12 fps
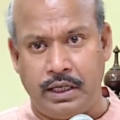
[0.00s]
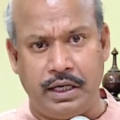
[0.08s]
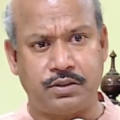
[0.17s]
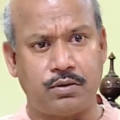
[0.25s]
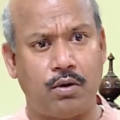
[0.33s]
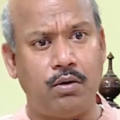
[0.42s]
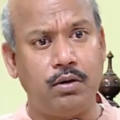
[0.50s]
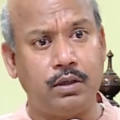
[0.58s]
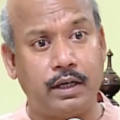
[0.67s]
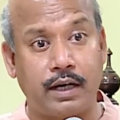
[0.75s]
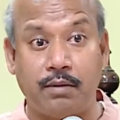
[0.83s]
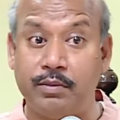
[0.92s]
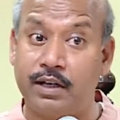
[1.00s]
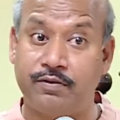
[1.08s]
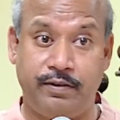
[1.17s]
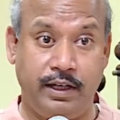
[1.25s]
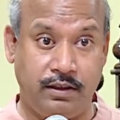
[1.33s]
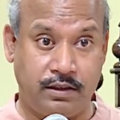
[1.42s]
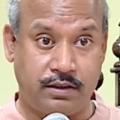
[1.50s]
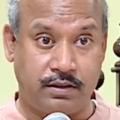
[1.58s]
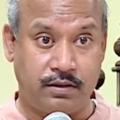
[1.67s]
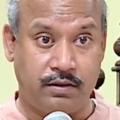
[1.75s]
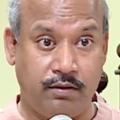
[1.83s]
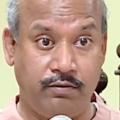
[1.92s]
It's all grammar filled.
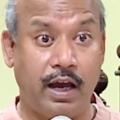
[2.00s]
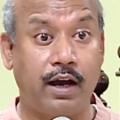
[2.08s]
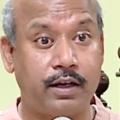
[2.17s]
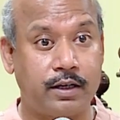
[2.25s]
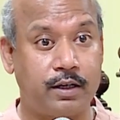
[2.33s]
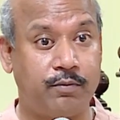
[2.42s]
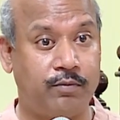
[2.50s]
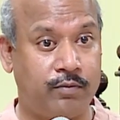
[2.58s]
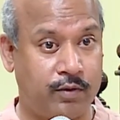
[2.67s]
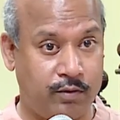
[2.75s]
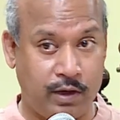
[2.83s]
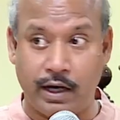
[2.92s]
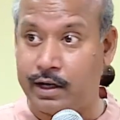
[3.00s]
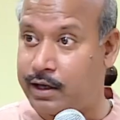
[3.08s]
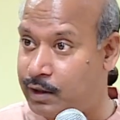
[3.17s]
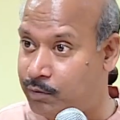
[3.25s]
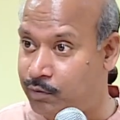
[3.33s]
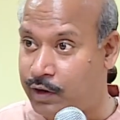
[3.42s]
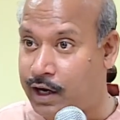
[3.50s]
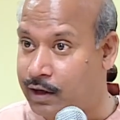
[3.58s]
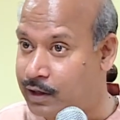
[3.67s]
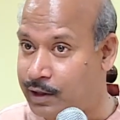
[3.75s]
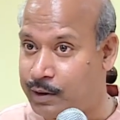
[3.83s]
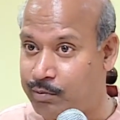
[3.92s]
Vyakaranam, vyakaranam,
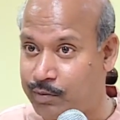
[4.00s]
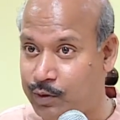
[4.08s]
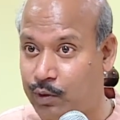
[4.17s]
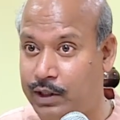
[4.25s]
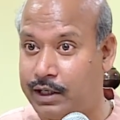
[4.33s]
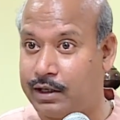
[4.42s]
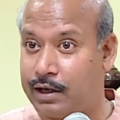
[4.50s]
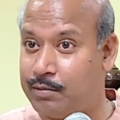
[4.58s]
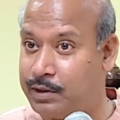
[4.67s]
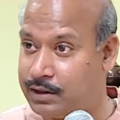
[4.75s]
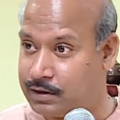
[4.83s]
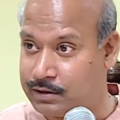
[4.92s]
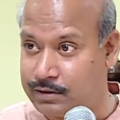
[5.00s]
vyakaranam, only grammar.